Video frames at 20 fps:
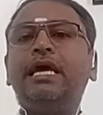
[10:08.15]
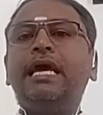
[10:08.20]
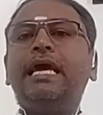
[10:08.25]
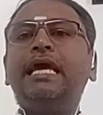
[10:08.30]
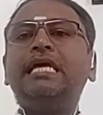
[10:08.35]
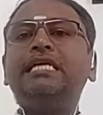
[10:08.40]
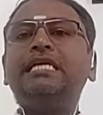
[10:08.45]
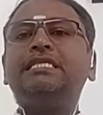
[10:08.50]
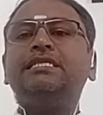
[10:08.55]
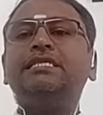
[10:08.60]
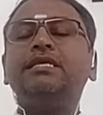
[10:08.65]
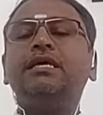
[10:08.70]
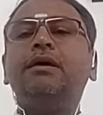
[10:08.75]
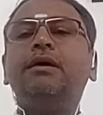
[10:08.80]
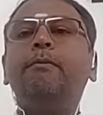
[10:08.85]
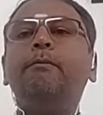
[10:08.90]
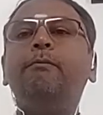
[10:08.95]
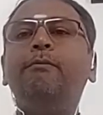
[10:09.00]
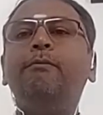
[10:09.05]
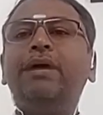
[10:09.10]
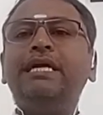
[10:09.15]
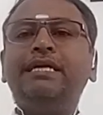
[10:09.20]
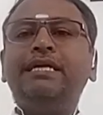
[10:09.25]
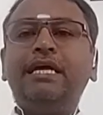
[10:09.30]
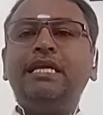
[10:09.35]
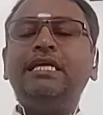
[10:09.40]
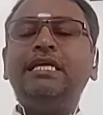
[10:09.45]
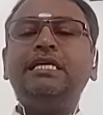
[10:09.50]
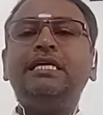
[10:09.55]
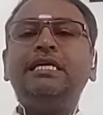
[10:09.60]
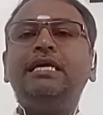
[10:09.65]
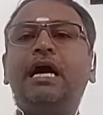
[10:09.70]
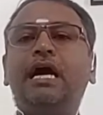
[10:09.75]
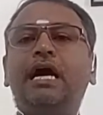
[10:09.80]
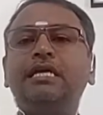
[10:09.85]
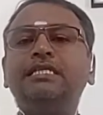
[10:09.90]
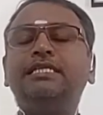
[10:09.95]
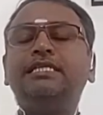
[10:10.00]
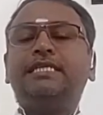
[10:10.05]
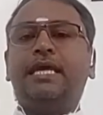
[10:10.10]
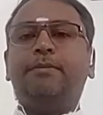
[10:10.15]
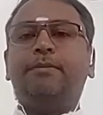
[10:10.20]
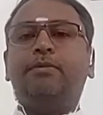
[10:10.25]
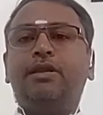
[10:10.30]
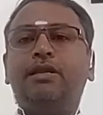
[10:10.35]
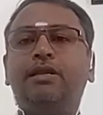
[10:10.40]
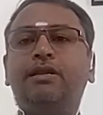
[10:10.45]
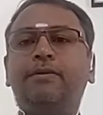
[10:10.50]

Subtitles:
is mentally unstable.